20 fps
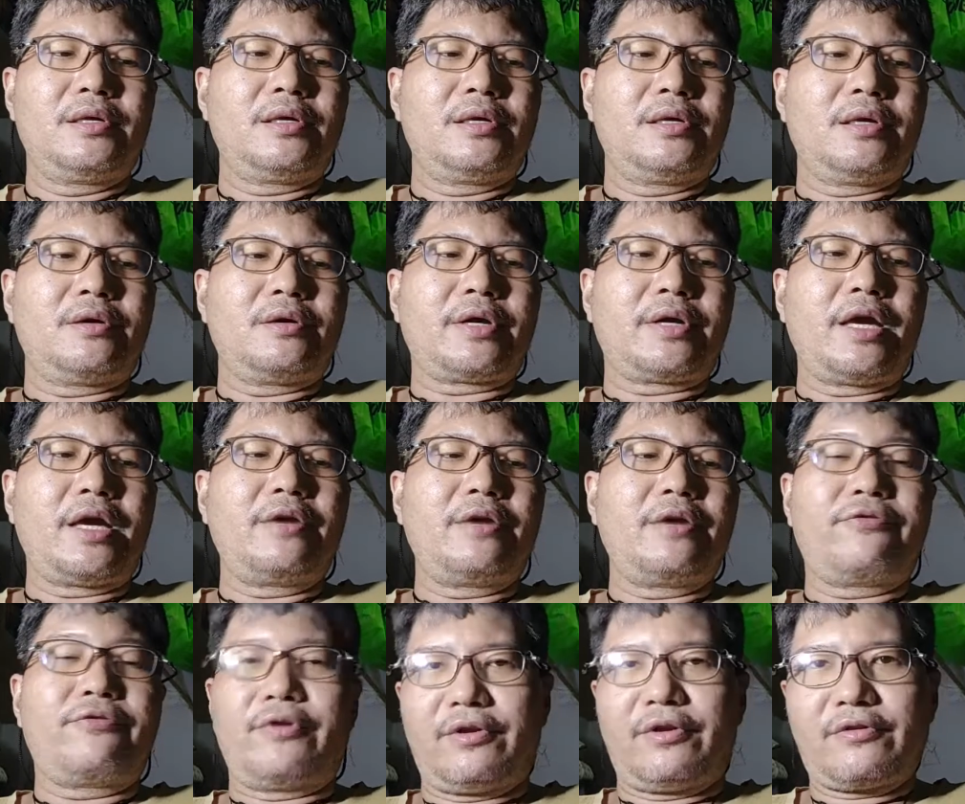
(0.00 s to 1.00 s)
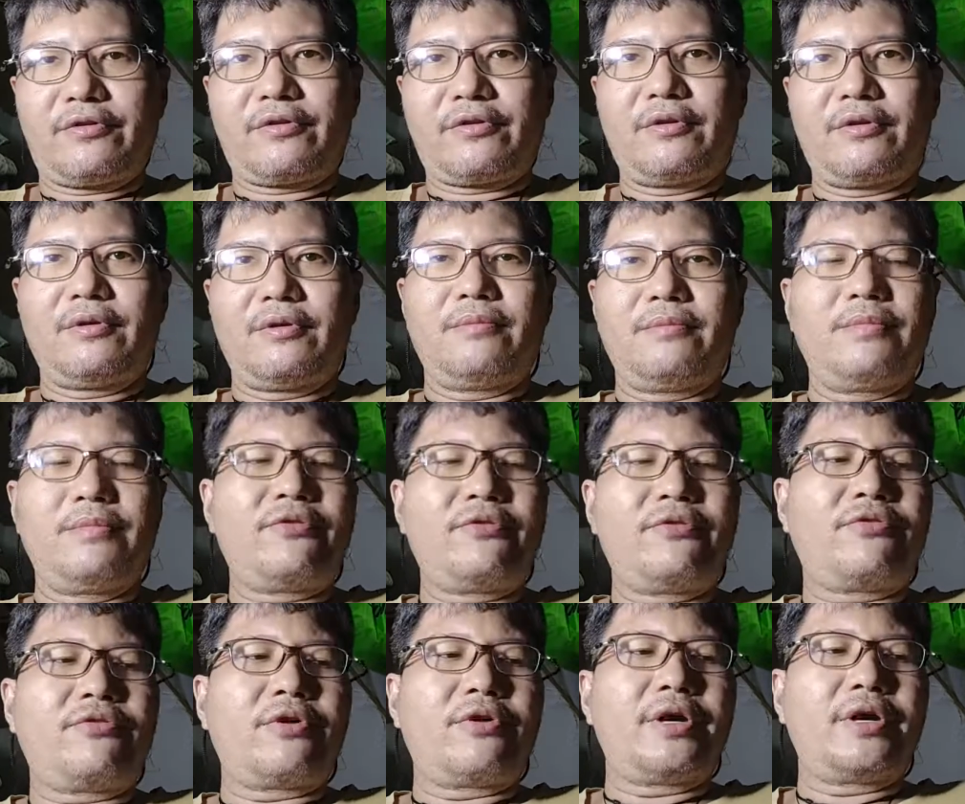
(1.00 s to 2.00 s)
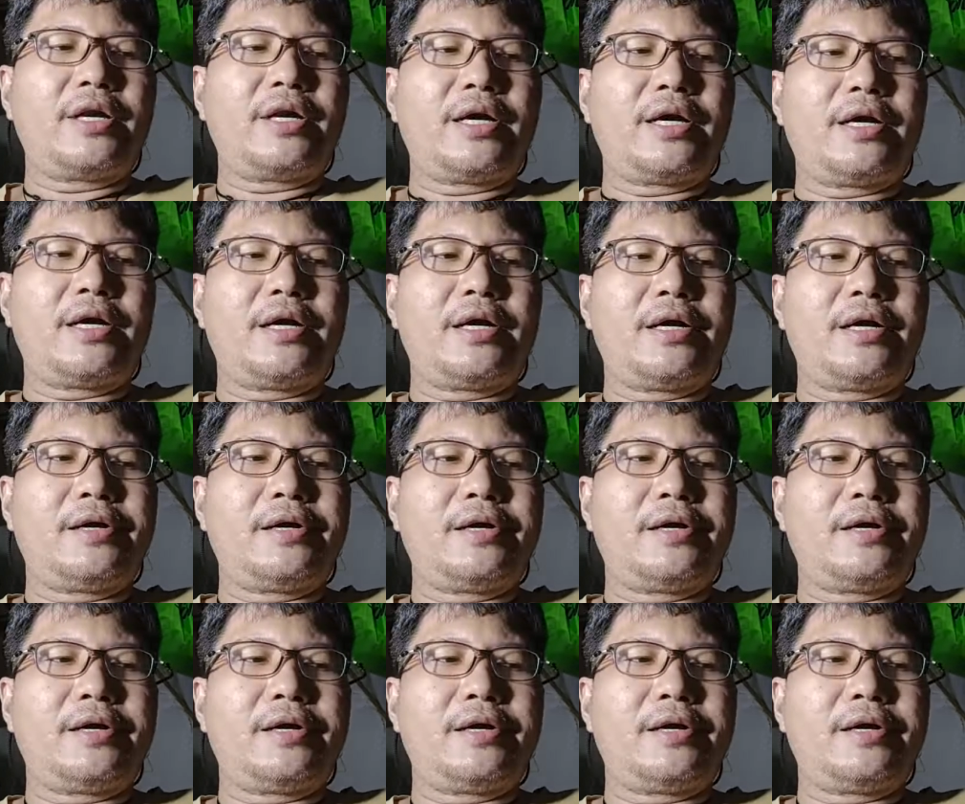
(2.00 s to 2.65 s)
Okay, first before the